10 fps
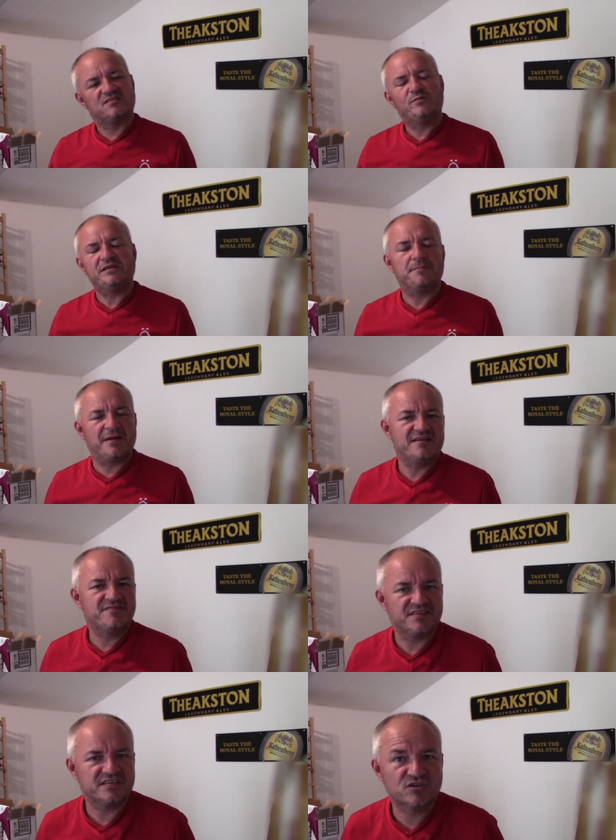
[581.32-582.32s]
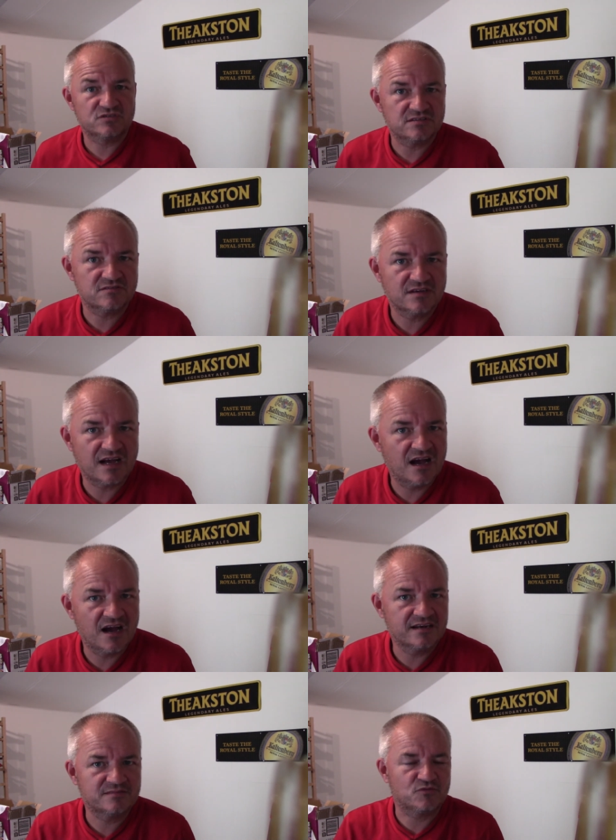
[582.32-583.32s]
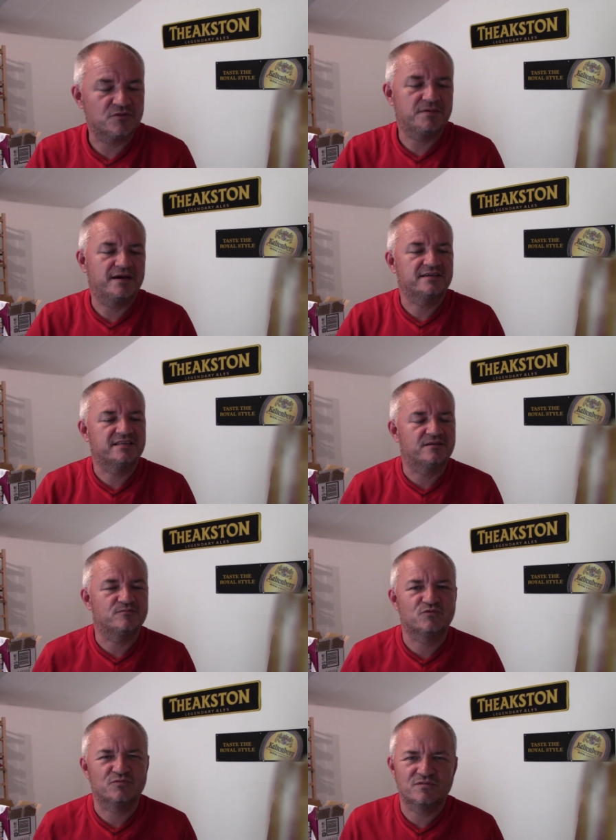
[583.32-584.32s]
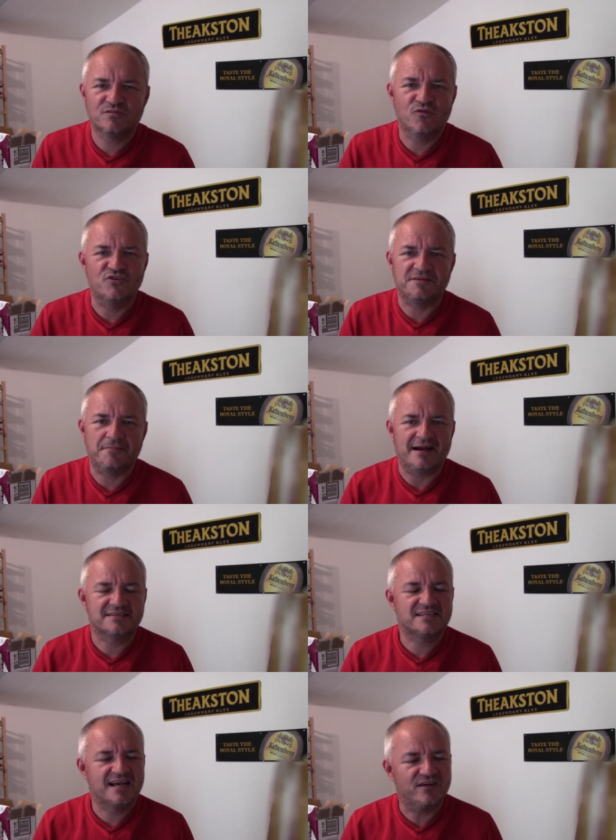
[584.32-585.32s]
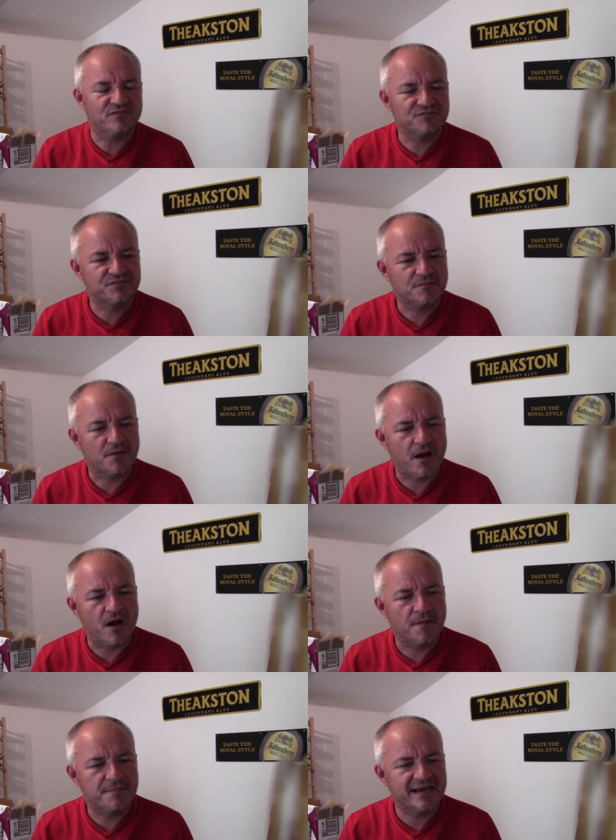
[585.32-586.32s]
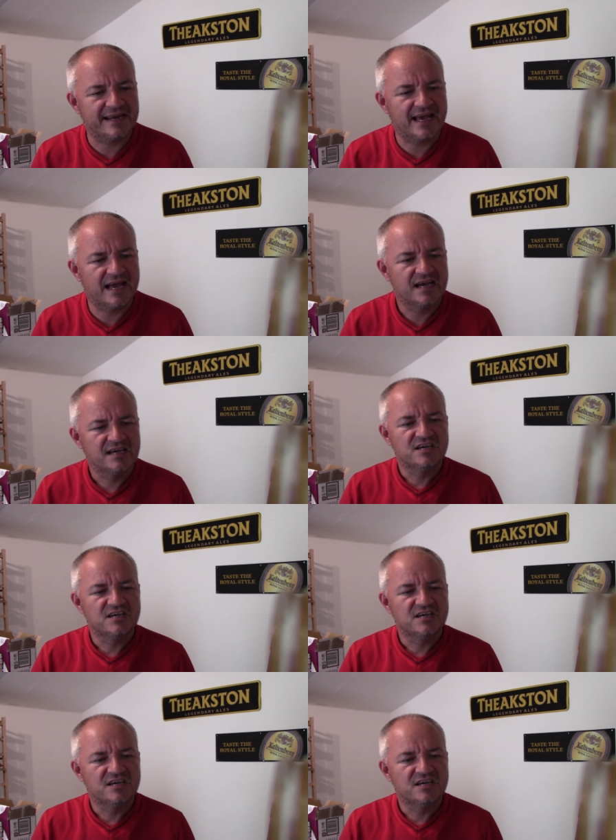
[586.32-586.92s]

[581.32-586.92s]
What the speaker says: we didn't pay for this because I didn't want to pay, you know, we're already maxed out on paying that.